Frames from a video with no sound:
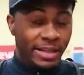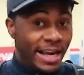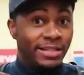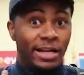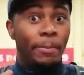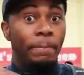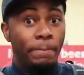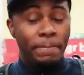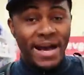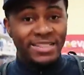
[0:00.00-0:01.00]
that is like
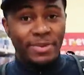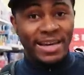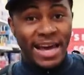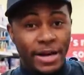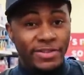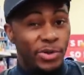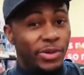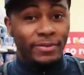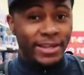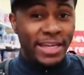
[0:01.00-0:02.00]
a massive amount of calories don't
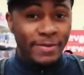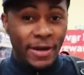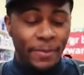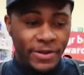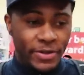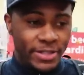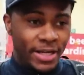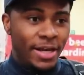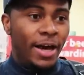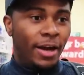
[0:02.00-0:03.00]
even think about, because
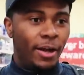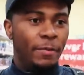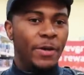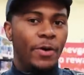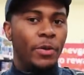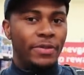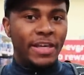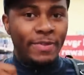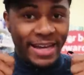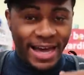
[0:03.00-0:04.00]
a lot of people only
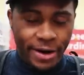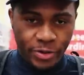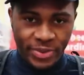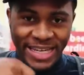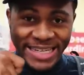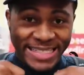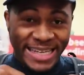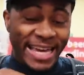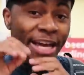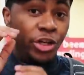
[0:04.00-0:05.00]
think about calories when they're
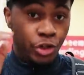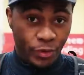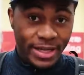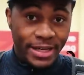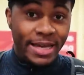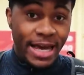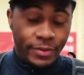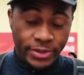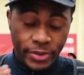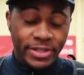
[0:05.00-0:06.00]
eating. Drinking
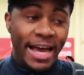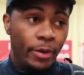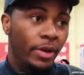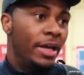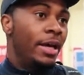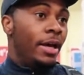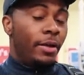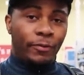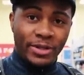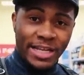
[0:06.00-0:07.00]
calories does count.
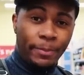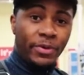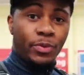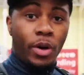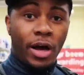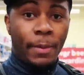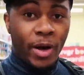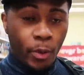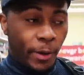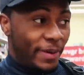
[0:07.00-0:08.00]
For example, there's one guy at
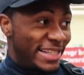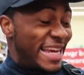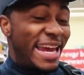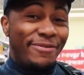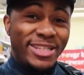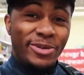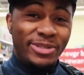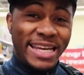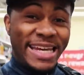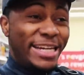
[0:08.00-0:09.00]
my workplace, every single
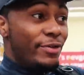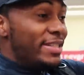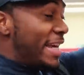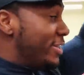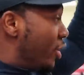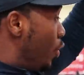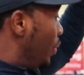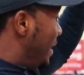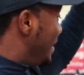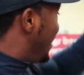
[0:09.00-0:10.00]
day he drinks a
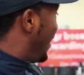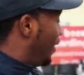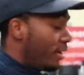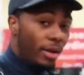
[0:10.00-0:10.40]
2 liter